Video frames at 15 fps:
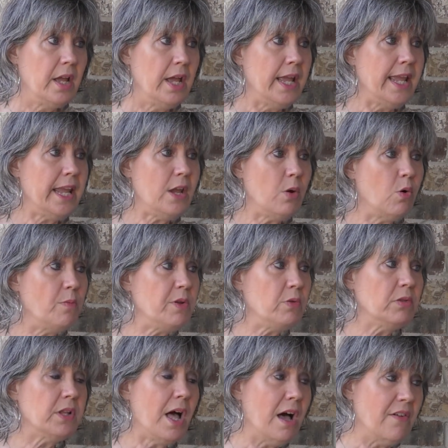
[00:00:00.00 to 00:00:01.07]
he whom you
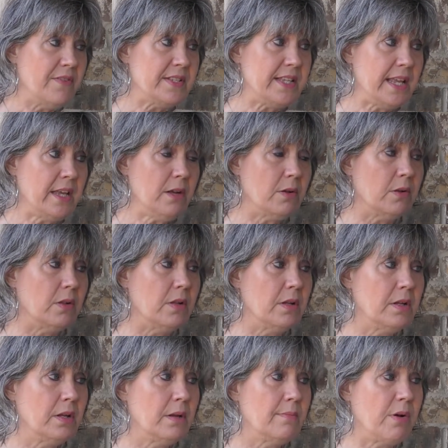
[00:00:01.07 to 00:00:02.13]
love is ill.
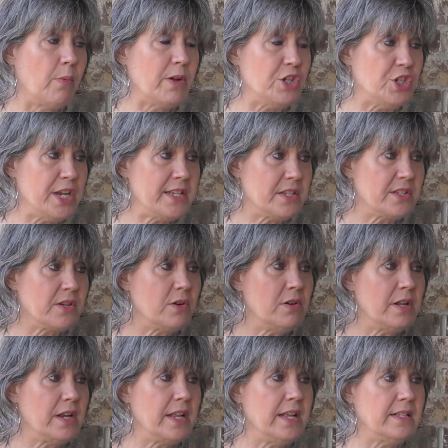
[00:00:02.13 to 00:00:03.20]
But when Jesus heard
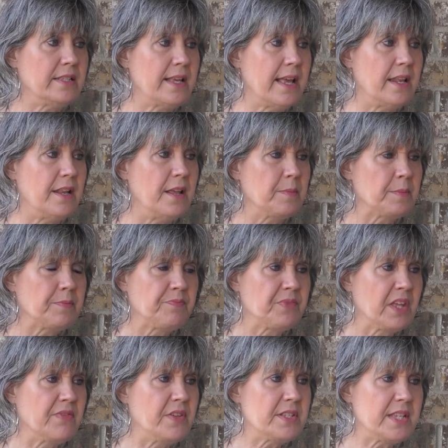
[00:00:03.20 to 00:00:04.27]
it, he said,
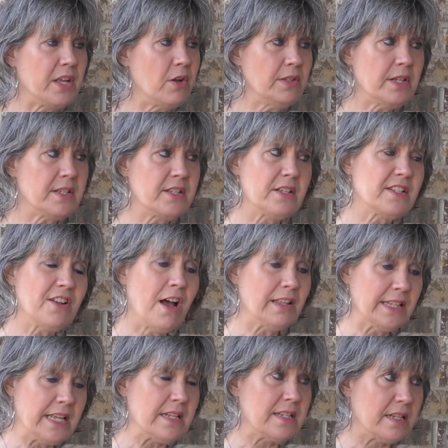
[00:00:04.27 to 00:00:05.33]
this illness does not
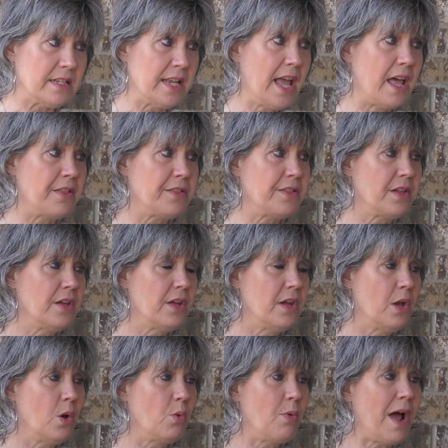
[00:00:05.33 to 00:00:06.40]
lead to death.
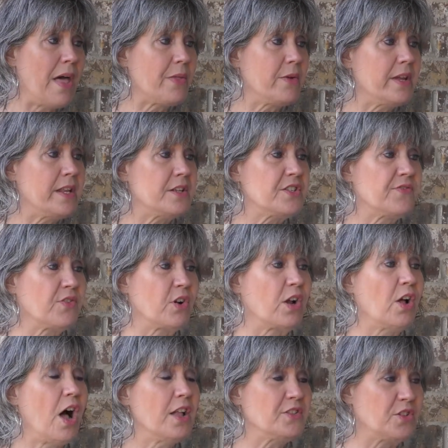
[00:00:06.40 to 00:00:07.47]
Rather, it is for
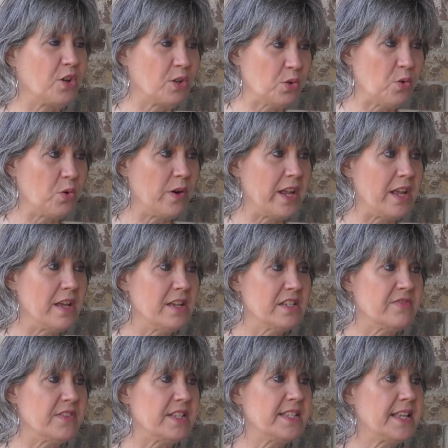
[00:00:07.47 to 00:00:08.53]
God's glory,
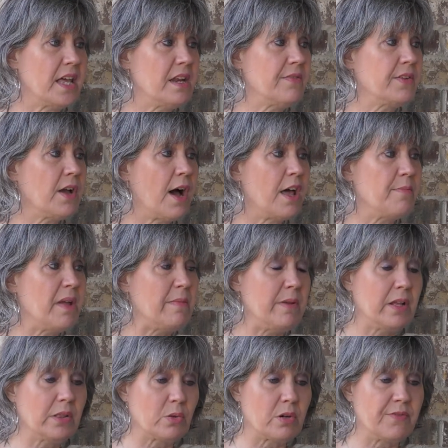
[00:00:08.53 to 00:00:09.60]
so the Son of God may be
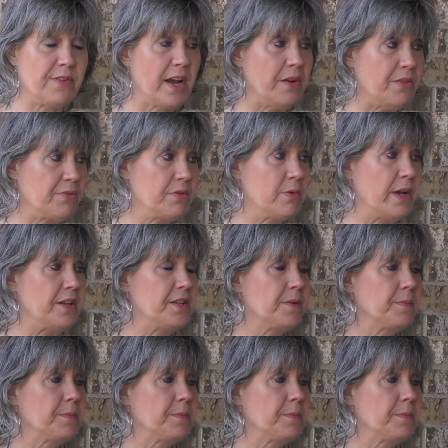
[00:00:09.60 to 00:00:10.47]
glorified through it.